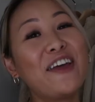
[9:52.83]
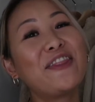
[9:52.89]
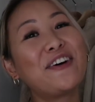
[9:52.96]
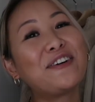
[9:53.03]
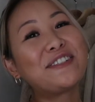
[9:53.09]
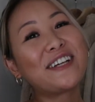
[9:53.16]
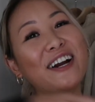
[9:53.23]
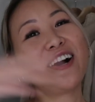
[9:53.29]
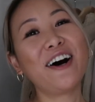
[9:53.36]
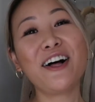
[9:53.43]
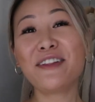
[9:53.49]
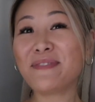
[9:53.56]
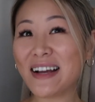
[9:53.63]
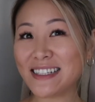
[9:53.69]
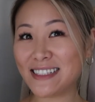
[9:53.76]
those are
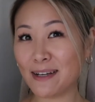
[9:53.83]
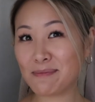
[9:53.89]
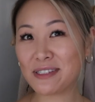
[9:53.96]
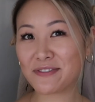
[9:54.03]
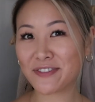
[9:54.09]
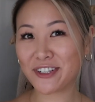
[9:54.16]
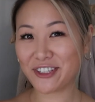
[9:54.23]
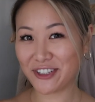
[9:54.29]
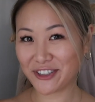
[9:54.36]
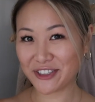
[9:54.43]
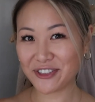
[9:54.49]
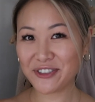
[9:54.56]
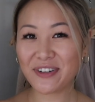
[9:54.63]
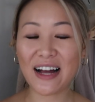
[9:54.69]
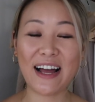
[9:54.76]
all my tips for
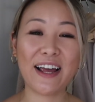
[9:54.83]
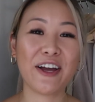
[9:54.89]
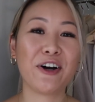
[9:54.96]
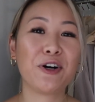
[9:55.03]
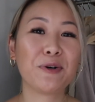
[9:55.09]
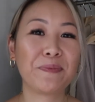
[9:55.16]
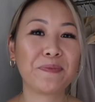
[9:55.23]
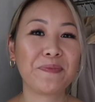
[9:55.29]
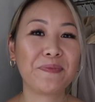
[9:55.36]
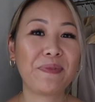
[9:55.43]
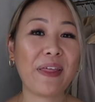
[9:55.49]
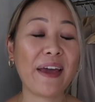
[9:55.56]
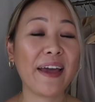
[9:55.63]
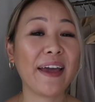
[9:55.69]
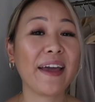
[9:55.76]
you. I hope
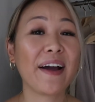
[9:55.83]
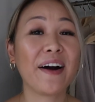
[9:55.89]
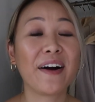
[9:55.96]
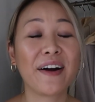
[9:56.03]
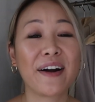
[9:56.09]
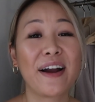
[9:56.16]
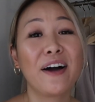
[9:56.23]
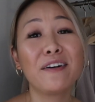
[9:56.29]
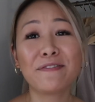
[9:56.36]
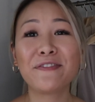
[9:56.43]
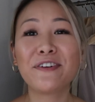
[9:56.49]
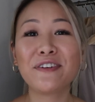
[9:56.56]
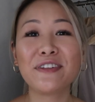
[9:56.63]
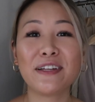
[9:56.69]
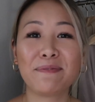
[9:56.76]
they are
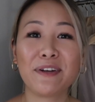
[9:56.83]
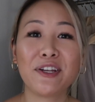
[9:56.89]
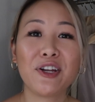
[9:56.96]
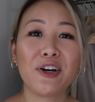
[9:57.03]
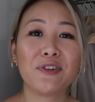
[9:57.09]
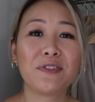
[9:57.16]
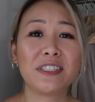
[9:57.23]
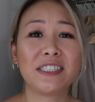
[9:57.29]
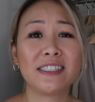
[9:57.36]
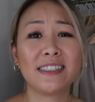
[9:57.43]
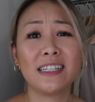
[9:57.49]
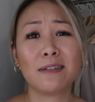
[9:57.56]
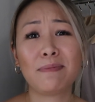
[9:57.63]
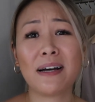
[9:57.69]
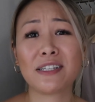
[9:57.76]
helpful. Let me know which
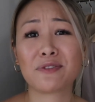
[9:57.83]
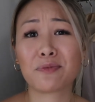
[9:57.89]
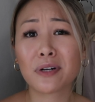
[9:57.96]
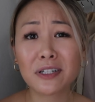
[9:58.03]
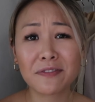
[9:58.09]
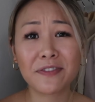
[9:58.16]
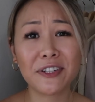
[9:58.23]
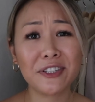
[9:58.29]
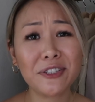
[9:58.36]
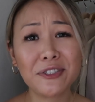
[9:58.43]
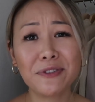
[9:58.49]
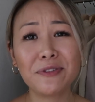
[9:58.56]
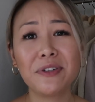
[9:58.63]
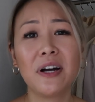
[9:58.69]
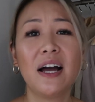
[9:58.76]
tip has worked for
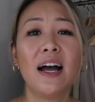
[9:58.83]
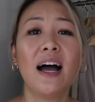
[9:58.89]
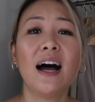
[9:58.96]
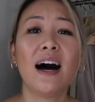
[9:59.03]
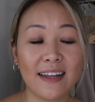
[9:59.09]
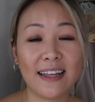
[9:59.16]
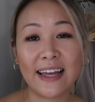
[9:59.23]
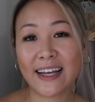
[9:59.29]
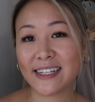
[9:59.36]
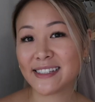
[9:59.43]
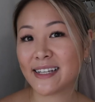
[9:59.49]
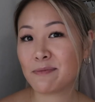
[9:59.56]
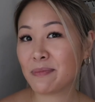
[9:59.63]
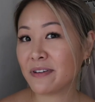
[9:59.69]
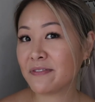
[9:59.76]
you. Like I
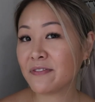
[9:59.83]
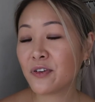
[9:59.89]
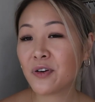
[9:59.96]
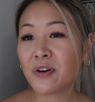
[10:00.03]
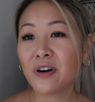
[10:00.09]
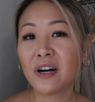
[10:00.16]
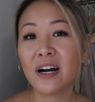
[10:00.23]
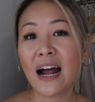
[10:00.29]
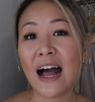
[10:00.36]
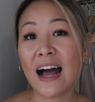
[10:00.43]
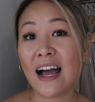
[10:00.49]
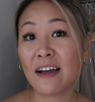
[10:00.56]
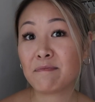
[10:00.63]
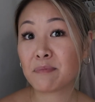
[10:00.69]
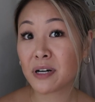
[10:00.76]
said before,
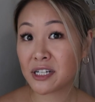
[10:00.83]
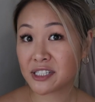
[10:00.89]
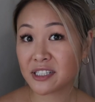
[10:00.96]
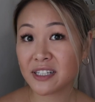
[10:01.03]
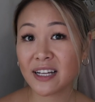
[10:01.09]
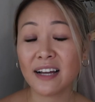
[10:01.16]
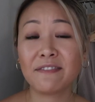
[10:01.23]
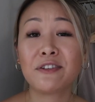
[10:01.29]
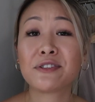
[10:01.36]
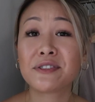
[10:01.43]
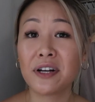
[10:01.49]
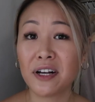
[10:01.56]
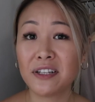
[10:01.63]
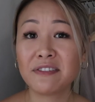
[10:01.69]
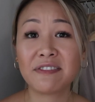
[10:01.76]
I personally have used
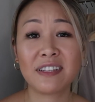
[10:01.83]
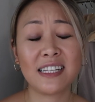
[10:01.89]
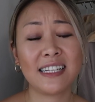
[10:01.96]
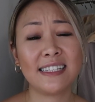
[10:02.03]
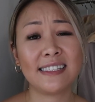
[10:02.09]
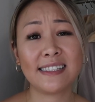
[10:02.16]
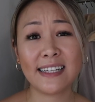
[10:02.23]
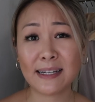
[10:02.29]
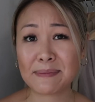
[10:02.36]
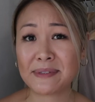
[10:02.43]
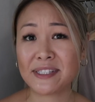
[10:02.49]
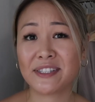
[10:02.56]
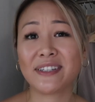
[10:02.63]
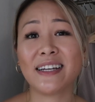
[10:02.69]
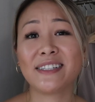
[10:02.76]
all of these
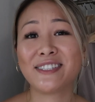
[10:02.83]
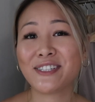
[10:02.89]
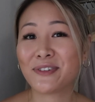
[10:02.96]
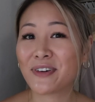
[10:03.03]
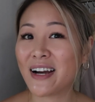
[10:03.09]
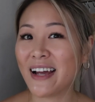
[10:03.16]
tips to get to where